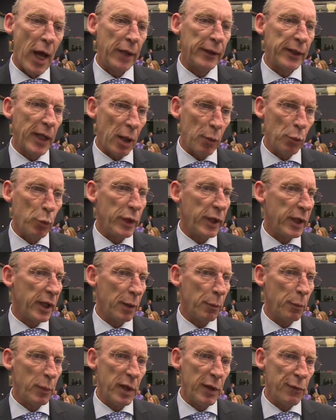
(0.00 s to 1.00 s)
and then we
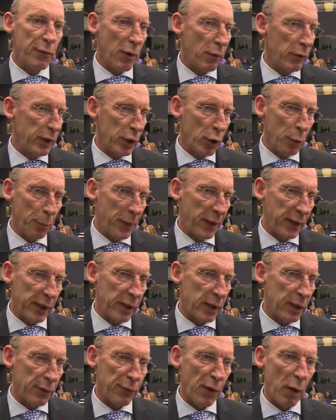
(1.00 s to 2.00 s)
can be very
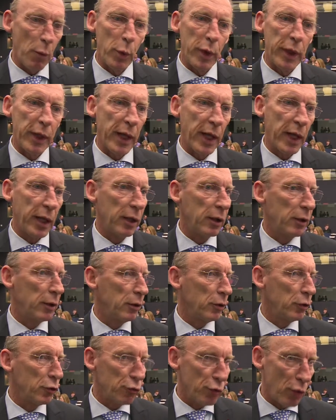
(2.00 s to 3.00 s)
competitive and we
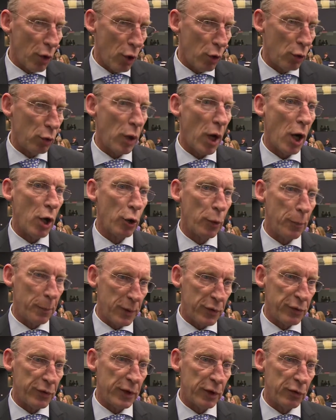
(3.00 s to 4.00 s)
can grow our
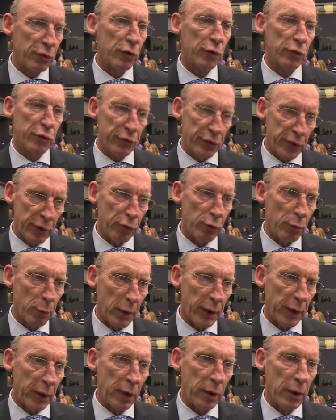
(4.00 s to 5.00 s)
business
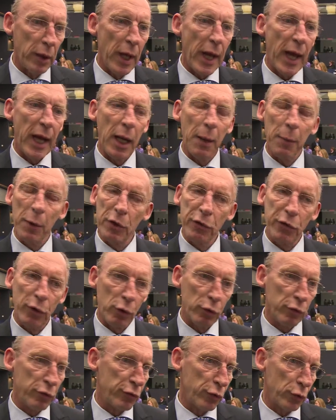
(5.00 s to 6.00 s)
considerably. And I'm not so
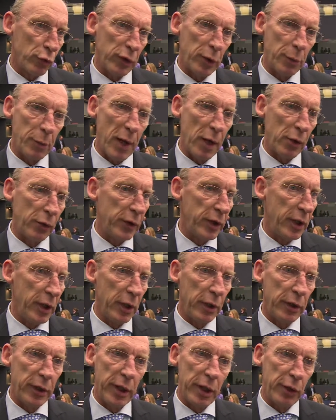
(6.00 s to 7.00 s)
concerned about
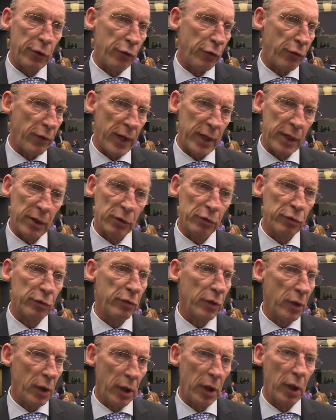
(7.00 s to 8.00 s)
the
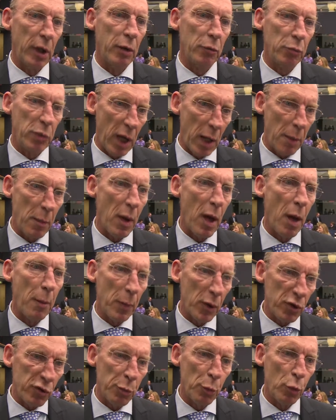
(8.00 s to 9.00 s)
integrators.
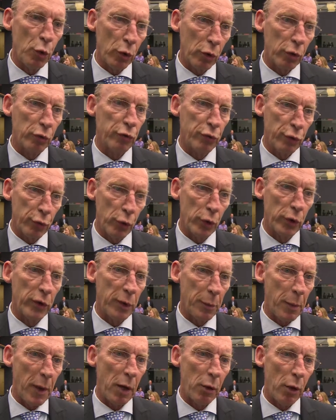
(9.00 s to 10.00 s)
I'm much more
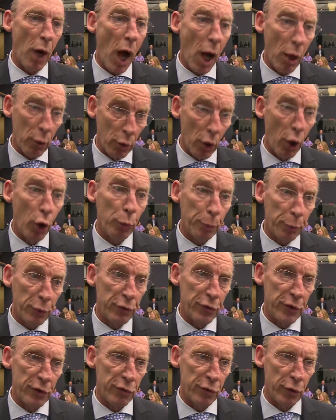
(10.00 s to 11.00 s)
concerned about our own
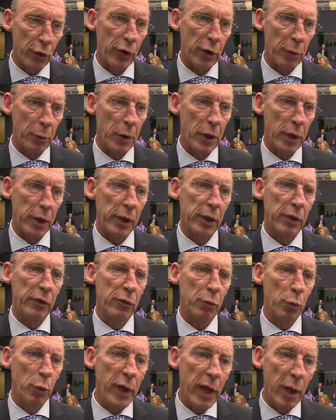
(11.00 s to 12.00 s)
position on the
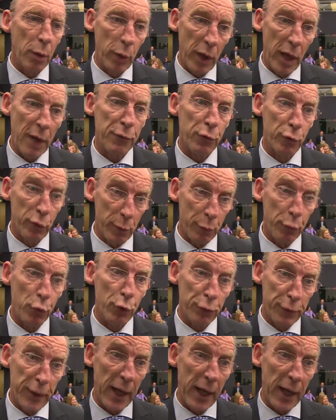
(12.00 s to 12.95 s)
market. We have to improve